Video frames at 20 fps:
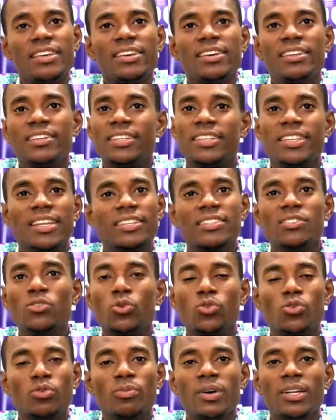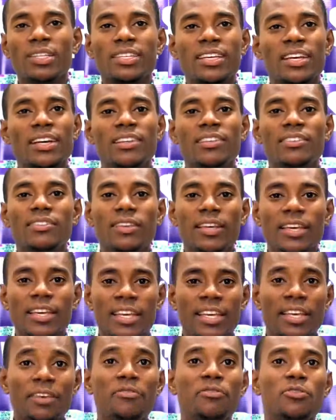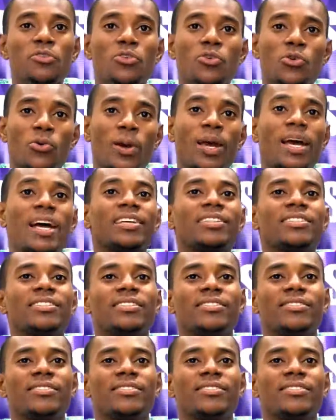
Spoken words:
She doesn't automatically give you your cash.